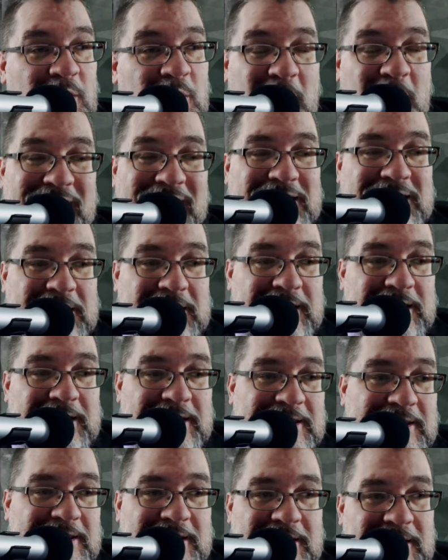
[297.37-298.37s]
Well, actually,
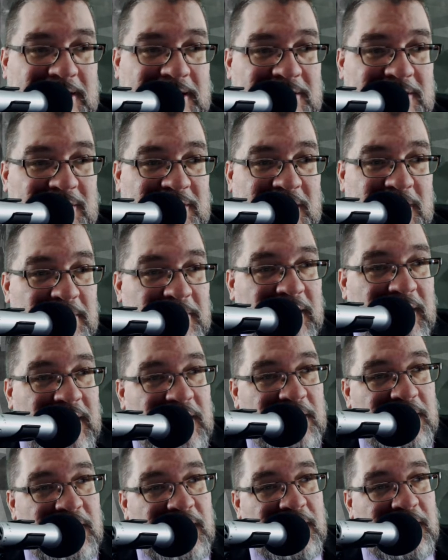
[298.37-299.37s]
this doesn't really make
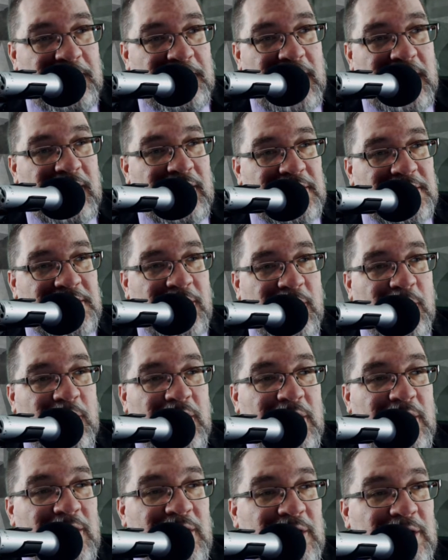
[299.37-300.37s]
it better. So
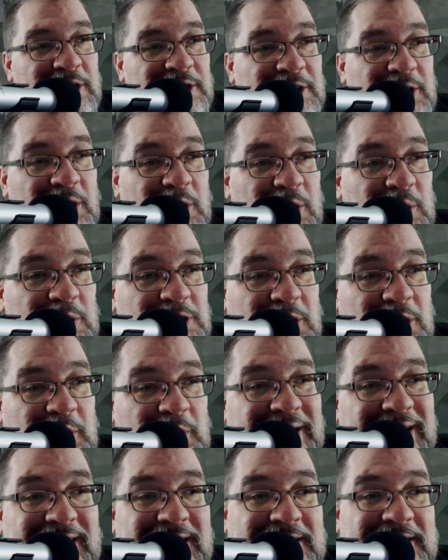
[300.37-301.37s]
So
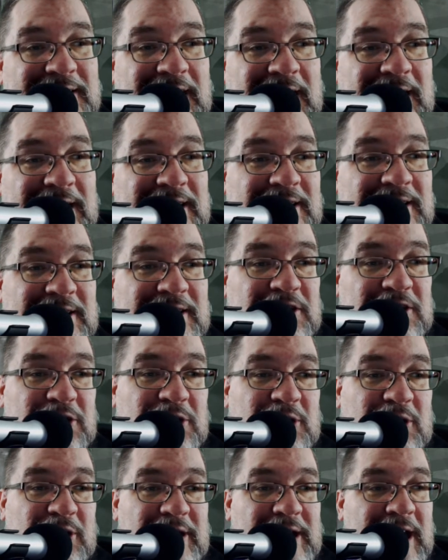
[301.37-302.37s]
he decided
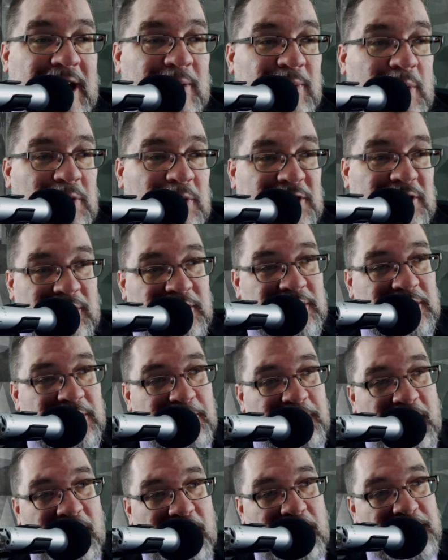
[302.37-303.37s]
to create what was known as the
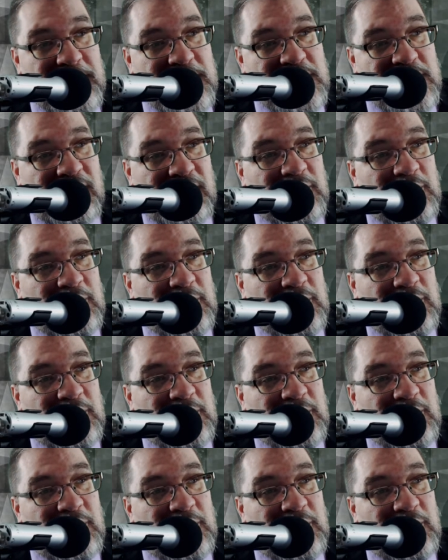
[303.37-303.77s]
Bellamy Salute,